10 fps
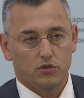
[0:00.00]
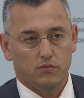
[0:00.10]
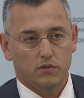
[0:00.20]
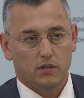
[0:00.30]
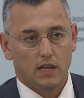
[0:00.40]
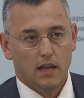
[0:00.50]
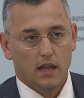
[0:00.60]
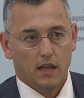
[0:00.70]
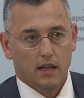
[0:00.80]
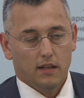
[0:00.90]
take into
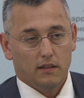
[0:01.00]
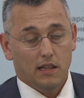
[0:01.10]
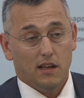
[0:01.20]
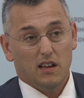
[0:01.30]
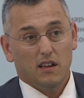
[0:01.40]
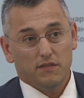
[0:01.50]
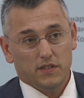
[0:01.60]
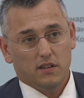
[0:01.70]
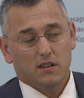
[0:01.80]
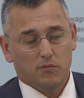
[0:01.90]
account all their
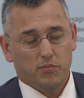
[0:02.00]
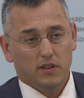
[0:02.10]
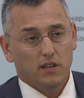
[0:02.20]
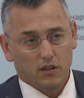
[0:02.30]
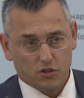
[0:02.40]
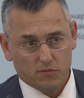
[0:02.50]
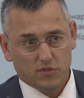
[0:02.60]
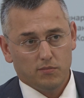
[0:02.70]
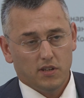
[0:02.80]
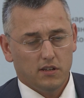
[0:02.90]
liabilities
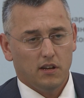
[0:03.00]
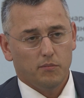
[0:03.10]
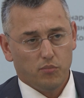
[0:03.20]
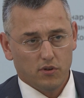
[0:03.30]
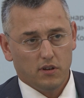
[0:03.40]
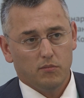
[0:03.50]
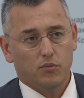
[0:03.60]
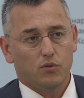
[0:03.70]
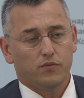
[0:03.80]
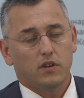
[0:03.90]
and
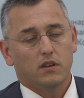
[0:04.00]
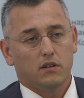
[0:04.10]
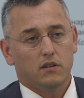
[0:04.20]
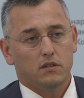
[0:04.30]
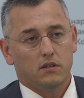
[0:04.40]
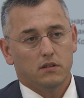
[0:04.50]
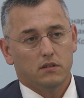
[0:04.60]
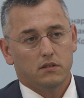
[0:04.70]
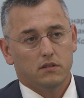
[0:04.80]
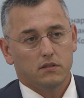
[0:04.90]
would cover
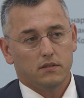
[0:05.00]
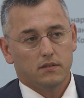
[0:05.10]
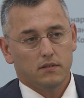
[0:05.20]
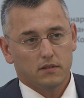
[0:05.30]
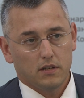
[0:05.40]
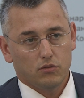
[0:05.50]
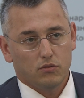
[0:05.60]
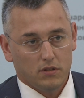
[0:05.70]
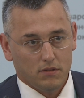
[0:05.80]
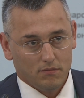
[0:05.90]
their
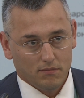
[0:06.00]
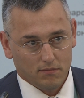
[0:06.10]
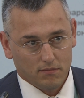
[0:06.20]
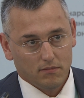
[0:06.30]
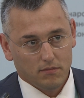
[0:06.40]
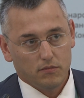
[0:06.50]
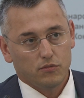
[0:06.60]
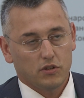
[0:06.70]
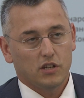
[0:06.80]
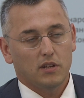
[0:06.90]
instability, well, they
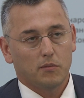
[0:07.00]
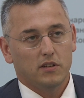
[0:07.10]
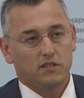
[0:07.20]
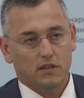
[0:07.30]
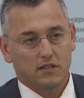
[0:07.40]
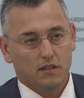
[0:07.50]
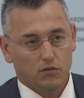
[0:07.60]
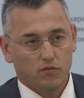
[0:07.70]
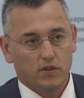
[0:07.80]
will be in trouble.